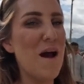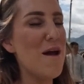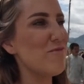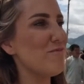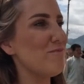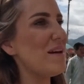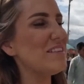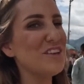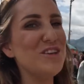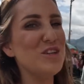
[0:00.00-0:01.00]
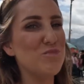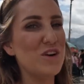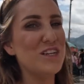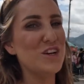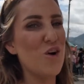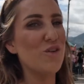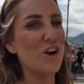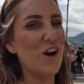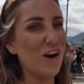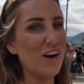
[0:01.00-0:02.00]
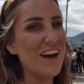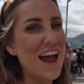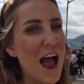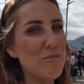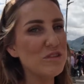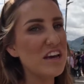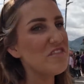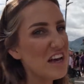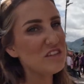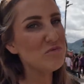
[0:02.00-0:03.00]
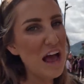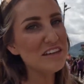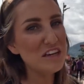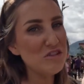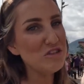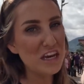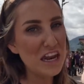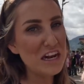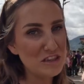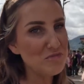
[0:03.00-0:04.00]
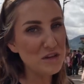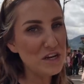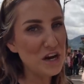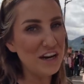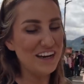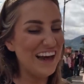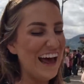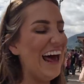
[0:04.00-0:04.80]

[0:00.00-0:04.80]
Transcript: I basically sprinted over to her and was like, that's a lassi, you should get it, it's really good.